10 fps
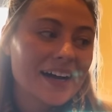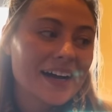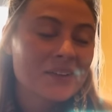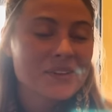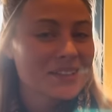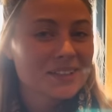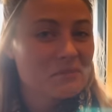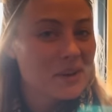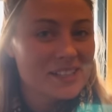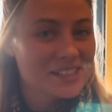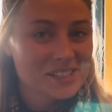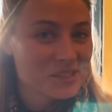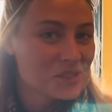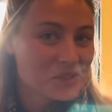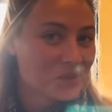I wasn't the best in
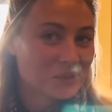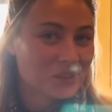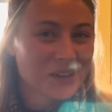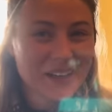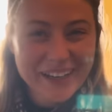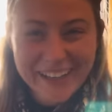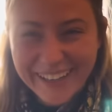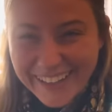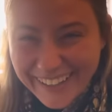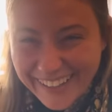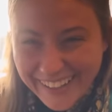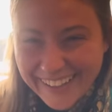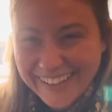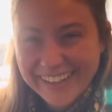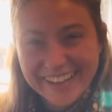school.
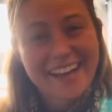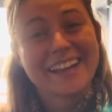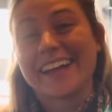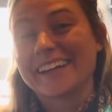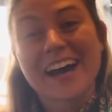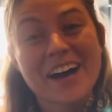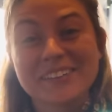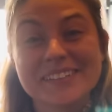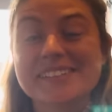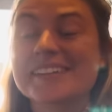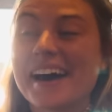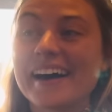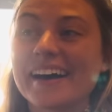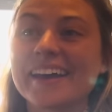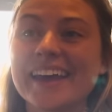Like, I was not.